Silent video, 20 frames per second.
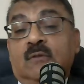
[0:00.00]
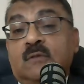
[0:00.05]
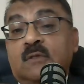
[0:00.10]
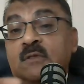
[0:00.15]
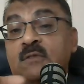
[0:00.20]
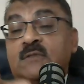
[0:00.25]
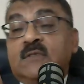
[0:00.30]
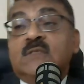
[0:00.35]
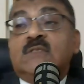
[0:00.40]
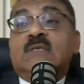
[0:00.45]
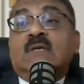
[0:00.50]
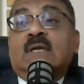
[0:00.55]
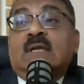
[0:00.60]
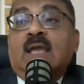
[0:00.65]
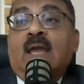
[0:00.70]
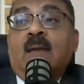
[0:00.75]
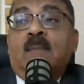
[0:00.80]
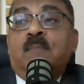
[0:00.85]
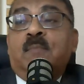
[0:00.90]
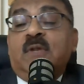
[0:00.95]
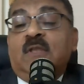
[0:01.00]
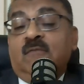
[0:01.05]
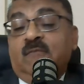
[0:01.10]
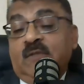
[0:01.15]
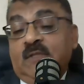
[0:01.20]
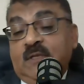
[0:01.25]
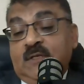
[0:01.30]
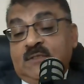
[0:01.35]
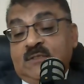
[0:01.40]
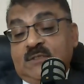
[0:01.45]
this is a campaign
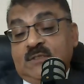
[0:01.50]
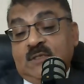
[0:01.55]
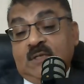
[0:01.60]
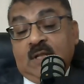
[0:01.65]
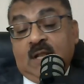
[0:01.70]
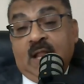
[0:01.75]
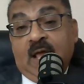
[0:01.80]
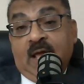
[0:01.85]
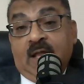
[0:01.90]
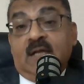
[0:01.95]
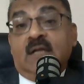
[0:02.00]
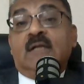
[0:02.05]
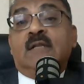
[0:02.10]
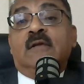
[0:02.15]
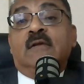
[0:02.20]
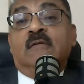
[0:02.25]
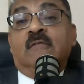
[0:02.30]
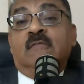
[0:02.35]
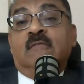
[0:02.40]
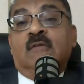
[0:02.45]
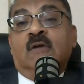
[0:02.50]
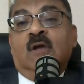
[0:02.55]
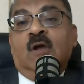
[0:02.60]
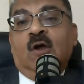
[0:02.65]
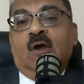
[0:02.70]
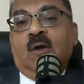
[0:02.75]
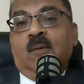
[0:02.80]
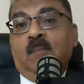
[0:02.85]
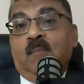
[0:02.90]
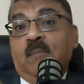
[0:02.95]
with its narrative
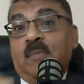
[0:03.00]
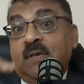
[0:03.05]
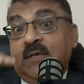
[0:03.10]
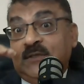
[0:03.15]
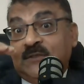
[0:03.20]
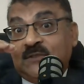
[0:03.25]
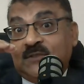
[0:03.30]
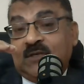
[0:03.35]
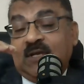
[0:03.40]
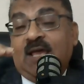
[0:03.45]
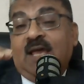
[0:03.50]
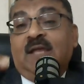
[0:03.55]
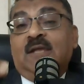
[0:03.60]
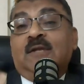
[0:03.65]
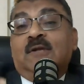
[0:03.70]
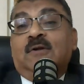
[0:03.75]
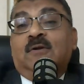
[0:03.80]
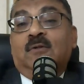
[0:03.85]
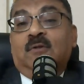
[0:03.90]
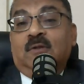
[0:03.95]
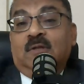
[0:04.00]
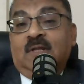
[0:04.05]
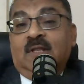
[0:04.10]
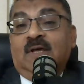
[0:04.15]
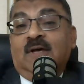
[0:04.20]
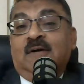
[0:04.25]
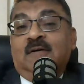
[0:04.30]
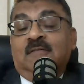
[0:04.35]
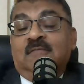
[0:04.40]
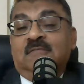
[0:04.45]
based anchored on
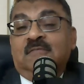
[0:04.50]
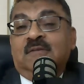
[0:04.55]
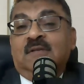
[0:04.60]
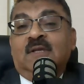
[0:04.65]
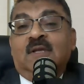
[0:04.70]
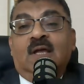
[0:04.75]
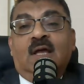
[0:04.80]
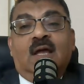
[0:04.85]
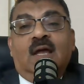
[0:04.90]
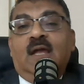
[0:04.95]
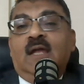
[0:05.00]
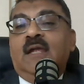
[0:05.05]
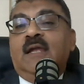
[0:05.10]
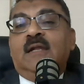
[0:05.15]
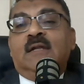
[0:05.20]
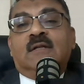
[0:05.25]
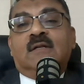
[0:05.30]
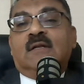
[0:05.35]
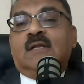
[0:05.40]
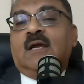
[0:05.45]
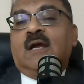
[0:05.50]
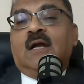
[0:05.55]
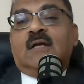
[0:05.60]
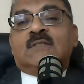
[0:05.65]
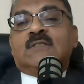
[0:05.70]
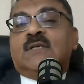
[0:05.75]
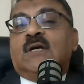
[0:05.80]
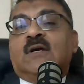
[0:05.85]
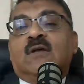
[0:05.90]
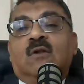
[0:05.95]
love. It
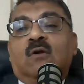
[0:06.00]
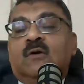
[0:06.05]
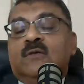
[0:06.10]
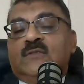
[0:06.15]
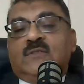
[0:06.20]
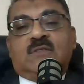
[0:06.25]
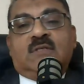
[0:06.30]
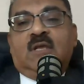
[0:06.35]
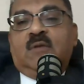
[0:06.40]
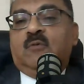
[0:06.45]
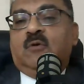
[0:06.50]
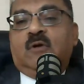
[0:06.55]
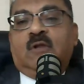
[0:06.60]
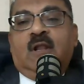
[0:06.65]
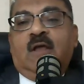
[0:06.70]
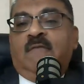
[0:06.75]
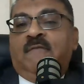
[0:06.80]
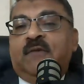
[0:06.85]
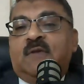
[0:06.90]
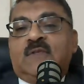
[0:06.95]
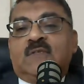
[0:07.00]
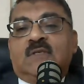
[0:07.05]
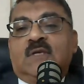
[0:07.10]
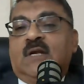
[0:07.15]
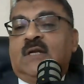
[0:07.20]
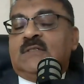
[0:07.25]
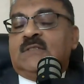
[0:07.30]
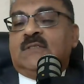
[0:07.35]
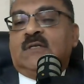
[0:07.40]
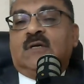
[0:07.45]
cuts across demographics,
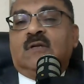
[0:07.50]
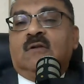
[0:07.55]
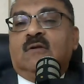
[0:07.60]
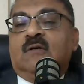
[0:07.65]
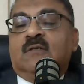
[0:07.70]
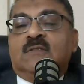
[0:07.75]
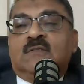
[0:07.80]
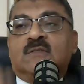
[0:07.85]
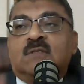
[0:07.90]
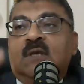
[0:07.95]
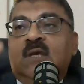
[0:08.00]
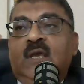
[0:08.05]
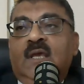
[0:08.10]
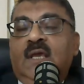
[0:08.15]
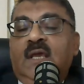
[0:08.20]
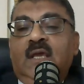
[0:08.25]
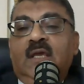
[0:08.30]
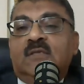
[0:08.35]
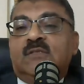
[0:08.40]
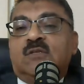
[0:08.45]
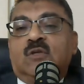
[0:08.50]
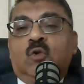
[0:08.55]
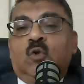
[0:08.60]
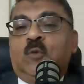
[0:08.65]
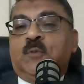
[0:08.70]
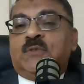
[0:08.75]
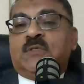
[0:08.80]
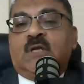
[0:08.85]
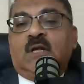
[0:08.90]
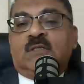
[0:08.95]
cuts across age
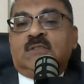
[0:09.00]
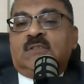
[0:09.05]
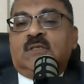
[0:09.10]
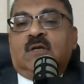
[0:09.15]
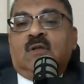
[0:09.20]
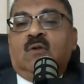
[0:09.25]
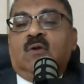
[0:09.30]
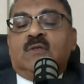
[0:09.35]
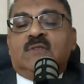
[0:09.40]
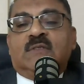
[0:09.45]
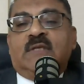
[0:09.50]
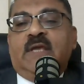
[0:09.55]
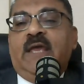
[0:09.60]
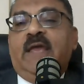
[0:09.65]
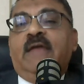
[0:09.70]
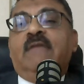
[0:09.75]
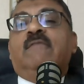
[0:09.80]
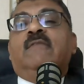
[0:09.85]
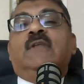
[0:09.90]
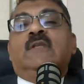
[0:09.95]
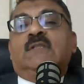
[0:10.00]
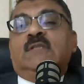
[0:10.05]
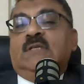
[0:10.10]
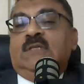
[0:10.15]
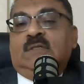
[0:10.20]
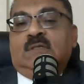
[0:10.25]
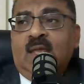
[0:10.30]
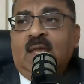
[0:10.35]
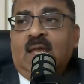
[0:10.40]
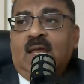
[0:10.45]
groups, cuts across
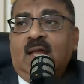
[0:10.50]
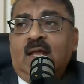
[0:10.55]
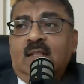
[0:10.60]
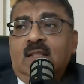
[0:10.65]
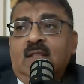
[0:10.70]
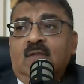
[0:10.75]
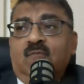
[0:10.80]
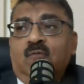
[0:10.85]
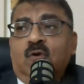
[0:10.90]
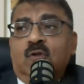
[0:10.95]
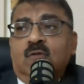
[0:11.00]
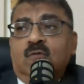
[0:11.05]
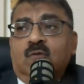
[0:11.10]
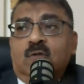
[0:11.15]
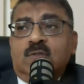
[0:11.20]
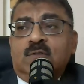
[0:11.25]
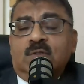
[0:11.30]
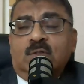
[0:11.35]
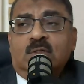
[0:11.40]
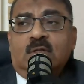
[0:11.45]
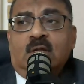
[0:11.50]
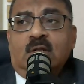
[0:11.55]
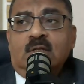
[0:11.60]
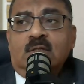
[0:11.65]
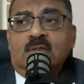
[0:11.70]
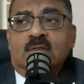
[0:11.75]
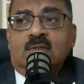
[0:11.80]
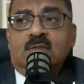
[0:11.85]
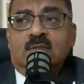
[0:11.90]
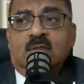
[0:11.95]
everything. And then what you've also done
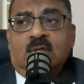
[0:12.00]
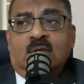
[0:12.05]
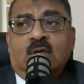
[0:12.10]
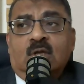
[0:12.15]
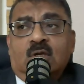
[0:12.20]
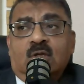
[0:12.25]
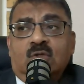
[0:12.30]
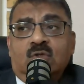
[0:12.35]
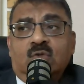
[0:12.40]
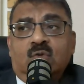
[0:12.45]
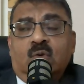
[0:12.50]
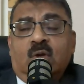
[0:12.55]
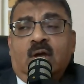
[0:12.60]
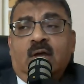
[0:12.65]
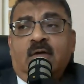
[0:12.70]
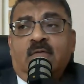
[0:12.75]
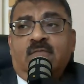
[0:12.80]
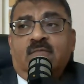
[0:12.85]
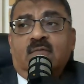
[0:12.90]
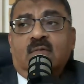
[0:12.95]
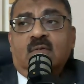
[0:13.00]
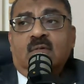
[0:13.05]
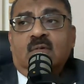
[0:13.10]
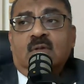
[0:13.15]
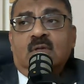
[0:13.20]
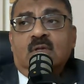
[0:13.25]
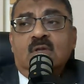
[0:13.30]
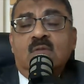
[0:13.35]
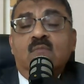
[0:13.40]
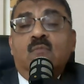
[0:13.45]
is you have
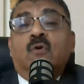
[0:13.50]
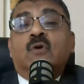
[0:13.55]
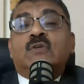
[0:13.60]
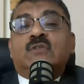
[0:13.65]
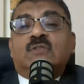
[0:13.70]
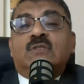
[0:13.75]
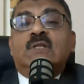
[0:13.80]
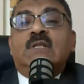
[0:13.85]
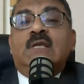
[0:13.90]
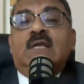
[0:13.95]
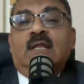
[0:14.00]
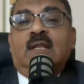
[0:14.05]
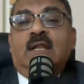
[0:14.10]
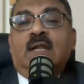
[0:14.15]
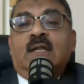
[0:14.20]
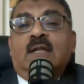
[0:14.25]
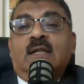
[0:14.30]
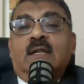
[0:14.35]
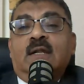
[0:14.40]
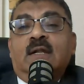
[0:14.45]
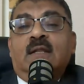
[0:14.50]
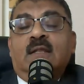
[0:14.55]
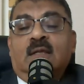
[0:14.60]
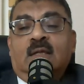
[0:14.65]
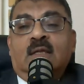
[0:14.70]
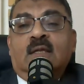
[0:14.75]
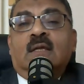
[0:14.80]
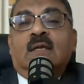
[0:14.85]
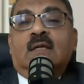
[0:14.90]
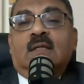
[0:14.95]
emotionally connected
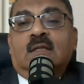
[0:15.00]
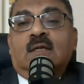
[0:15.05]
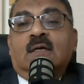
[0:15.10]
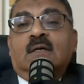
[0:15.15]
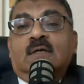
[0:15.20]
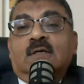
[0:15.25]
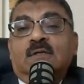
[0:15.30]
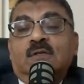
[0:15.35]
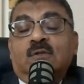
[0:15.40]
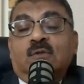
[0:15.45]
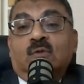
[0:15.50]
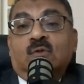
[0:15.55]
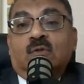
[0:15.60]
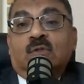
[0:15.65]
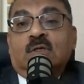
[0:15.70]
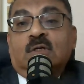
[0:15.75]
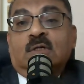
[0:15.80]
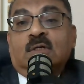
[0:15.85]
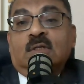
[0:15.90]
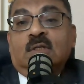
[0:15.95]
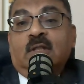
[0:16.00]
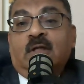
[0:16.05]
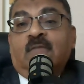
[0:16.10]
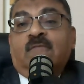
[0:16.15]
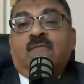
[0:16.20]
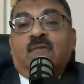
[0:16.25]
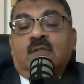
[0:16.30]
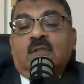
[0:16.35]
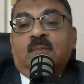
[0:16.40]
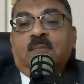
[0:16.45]
the
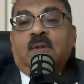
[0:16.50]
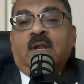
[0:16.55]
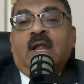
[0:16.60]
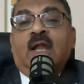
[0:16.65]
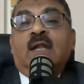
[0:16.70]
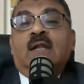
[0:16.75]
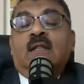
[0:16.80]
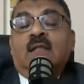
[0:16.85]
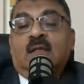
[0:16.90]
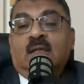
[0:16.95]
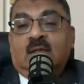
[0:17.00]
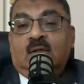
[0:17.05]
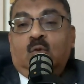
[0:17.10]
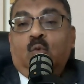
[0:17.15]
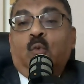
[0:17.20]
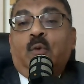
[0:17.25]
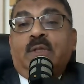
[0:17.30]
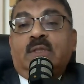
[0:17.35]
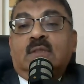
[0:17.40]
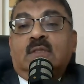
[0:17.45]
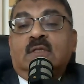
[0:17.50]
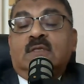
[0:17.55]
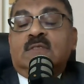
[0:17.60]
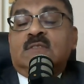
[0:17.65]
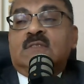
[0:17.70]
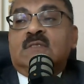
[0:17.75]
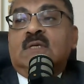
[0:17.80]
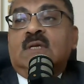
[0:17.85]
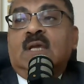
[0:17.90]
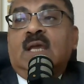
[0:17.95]
love for the brand with
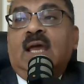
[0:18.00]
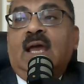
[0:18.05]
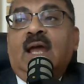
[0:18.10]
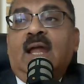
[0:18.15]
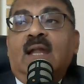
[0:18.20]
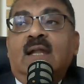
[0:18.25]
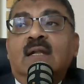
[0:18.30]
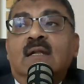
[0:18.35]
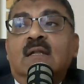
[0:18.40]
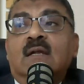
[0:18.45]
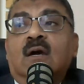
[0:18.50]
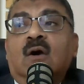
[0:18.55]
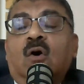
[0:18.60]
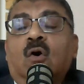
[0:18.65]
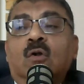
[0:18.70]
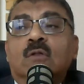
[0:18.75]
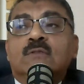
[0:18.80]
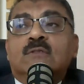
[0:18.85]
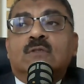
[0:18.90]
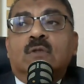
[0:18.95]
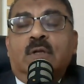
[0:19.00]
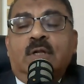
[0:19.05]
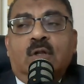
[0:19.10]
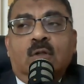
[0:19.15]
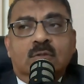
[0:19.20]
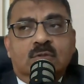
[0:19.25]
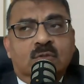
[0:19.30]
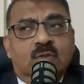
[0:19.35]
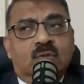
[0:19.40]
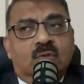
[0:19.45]
this. And also it
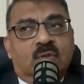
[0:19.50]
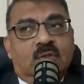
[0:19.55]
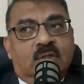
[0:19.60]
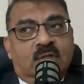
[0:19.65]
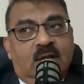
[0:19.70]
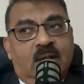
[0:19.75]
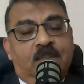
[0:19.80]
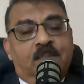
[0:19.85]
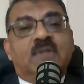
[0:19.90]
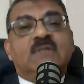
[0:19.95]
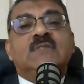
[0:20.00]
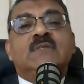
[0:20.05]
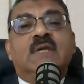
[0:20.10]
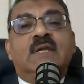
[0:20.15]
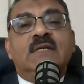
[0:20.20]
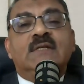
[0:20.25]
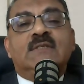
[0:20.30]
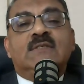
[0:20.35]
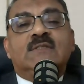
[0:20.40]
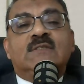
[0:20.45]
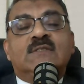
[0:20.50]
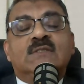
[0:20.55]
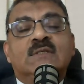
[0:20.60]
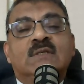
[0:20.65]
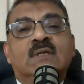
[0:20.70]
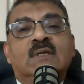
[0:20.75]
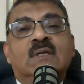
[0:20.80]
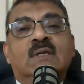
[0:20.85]
also represents